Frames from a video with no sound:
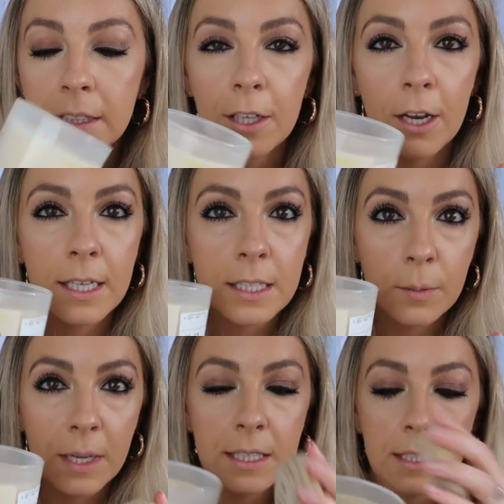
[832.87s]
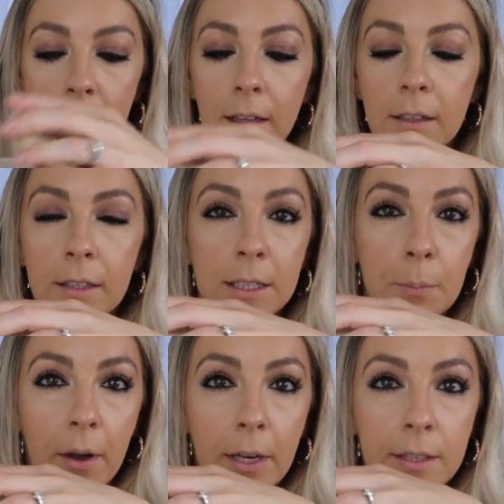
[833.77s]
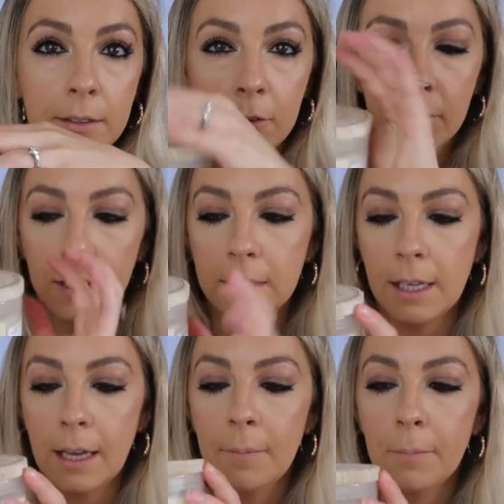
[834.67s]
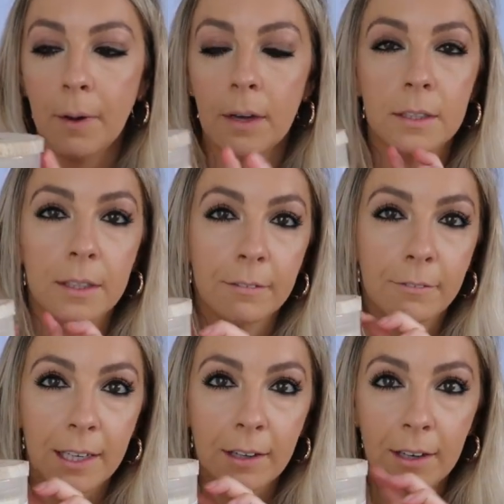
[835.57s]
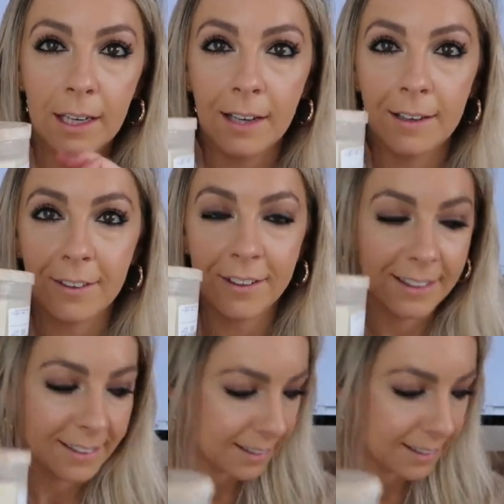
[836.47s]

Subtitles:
slightly sweeter than the spiced obviously, but really nice.